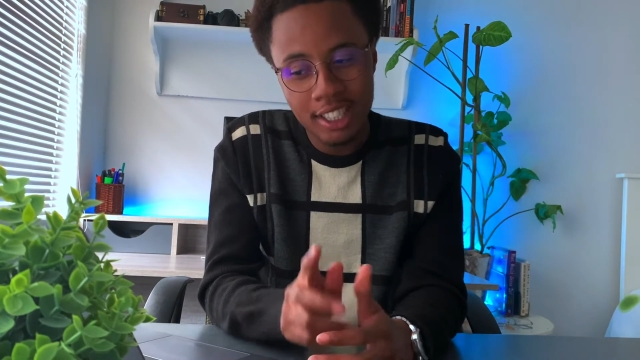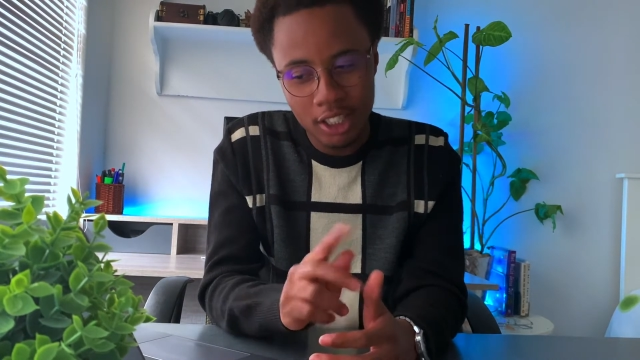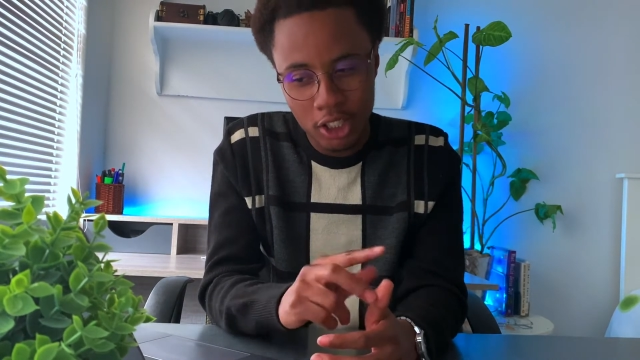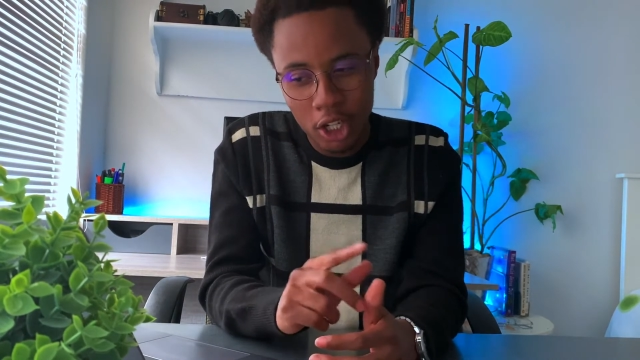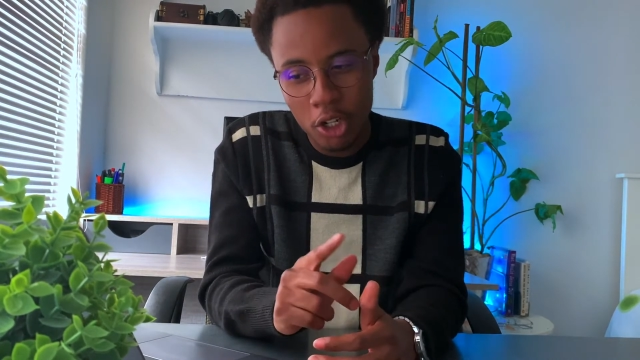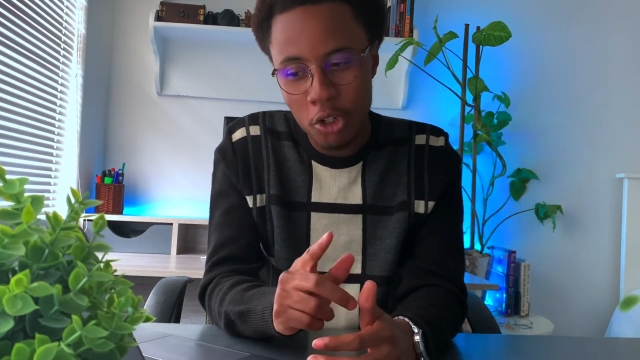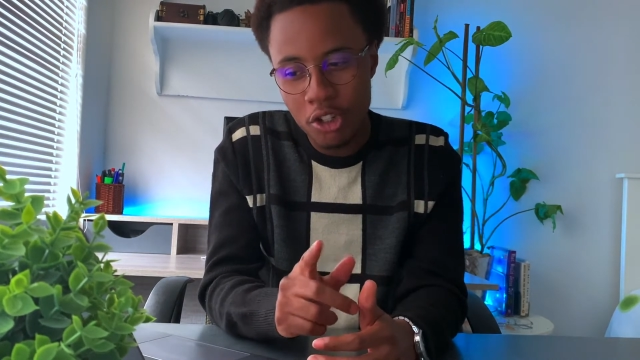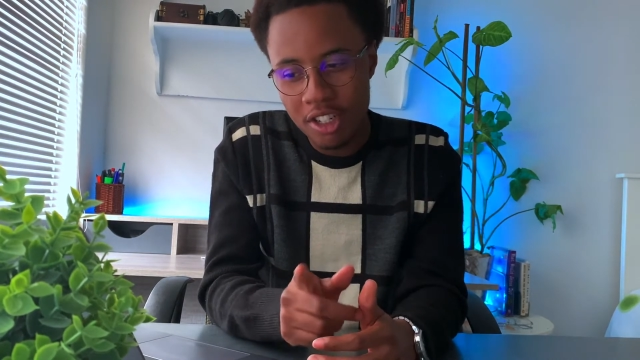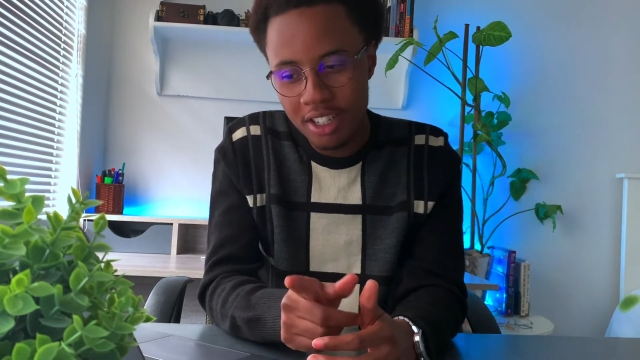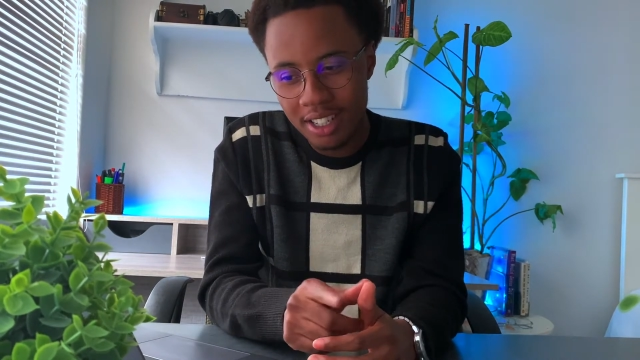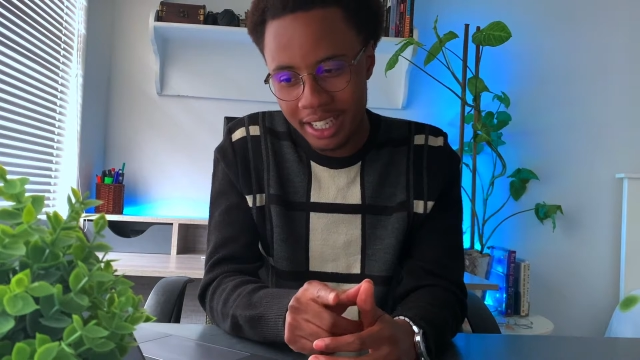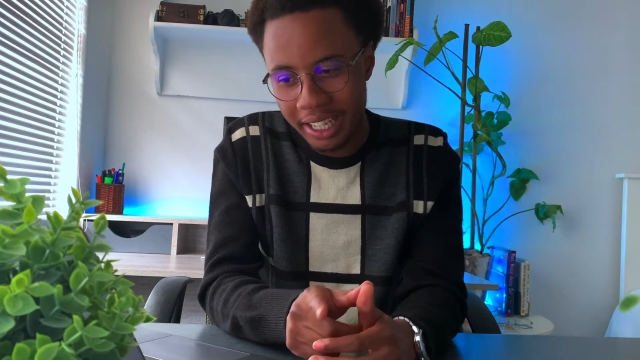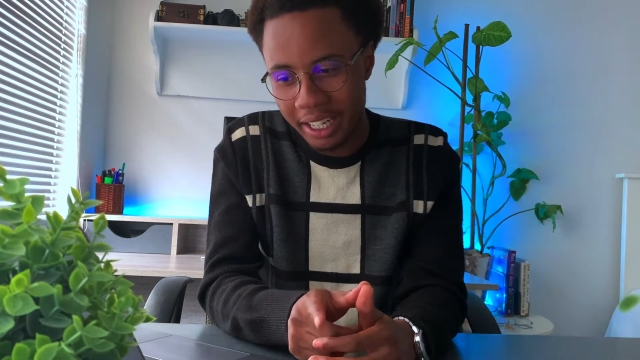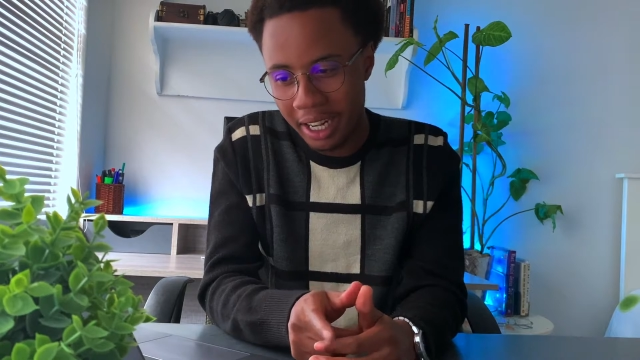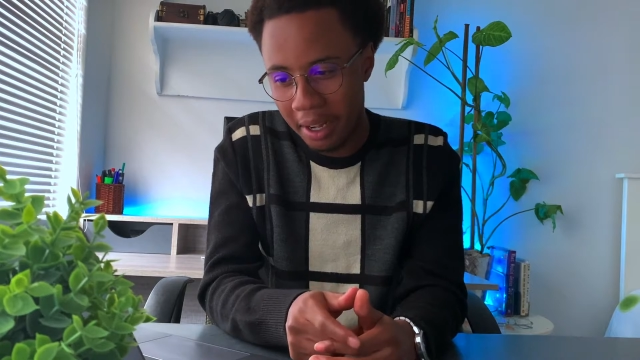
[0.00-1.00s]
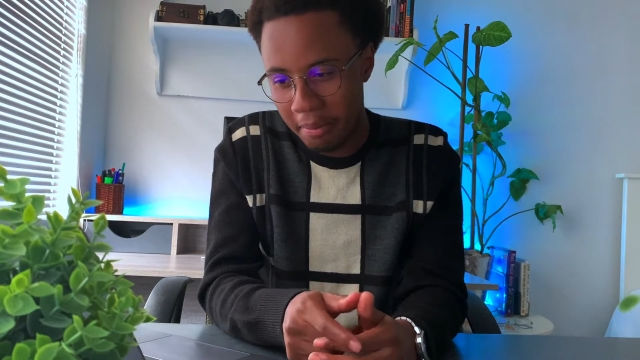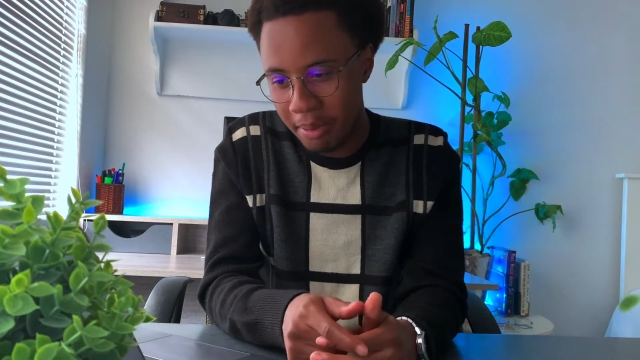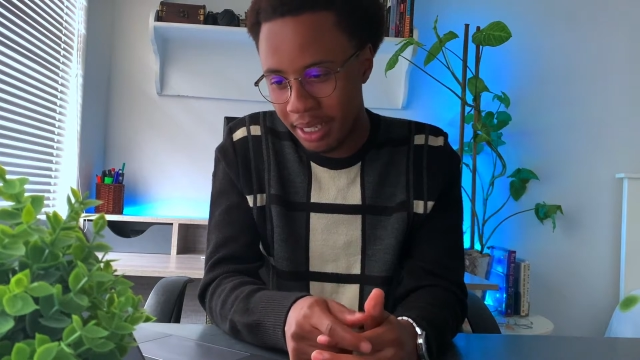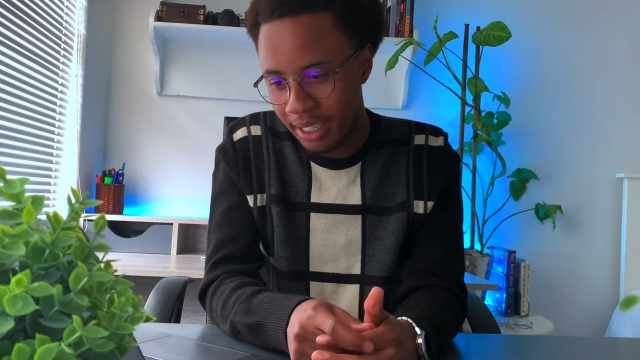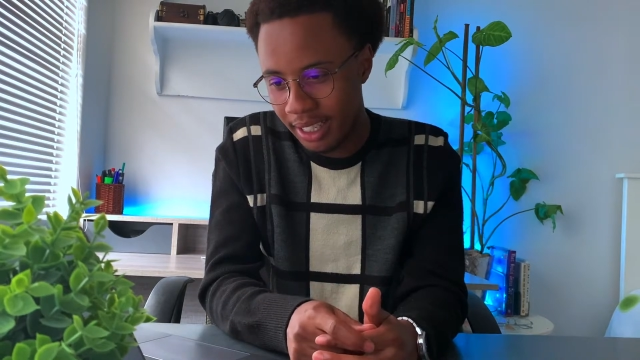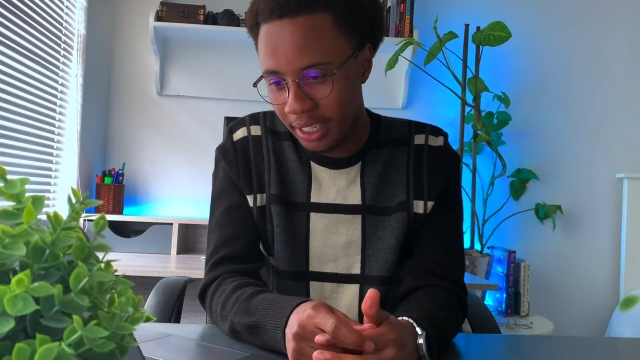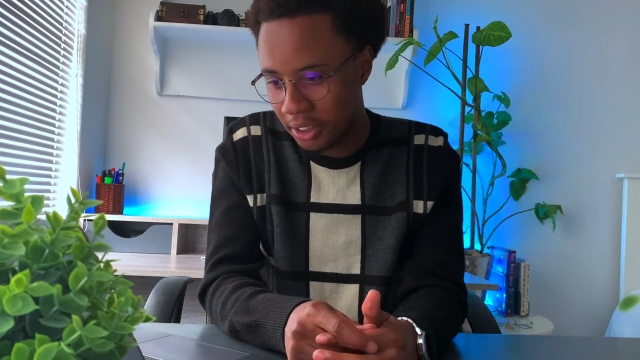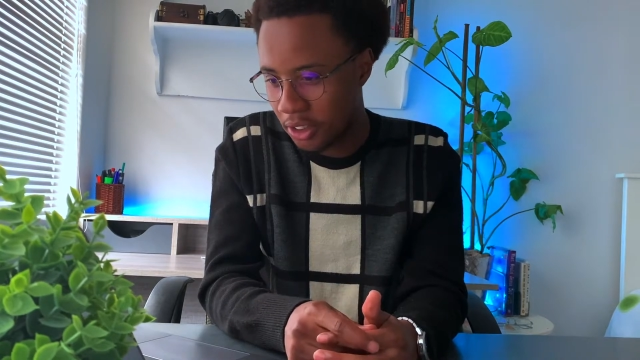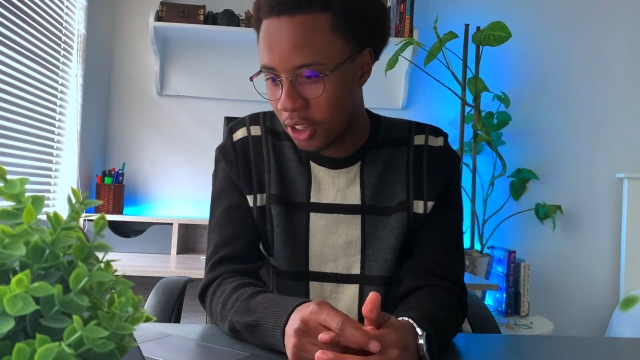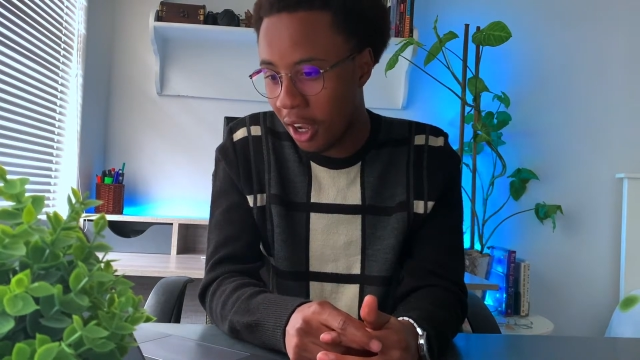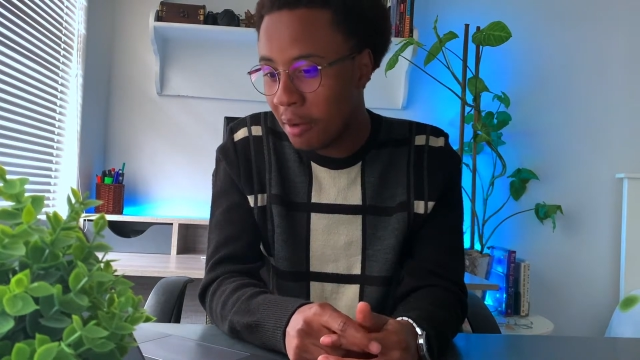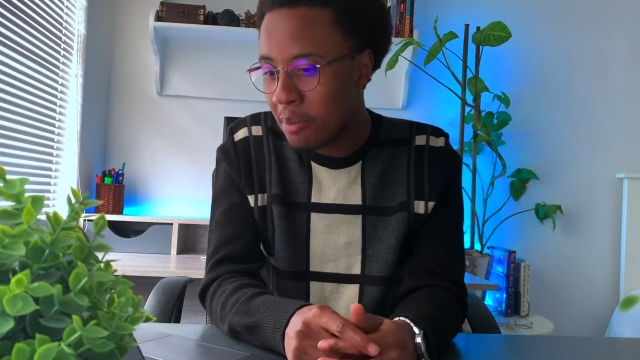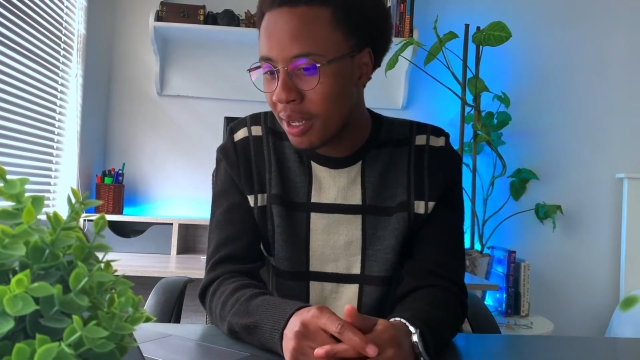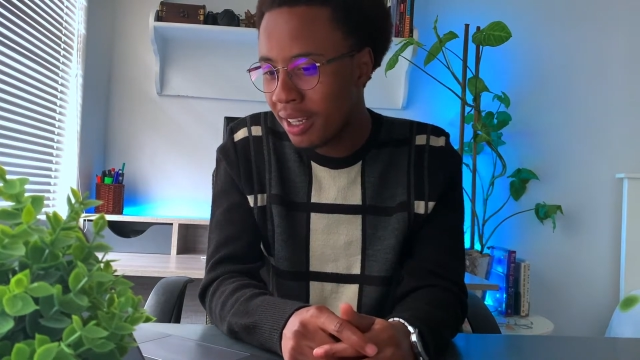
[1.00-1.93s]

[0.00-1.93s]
include GitHub Desktop.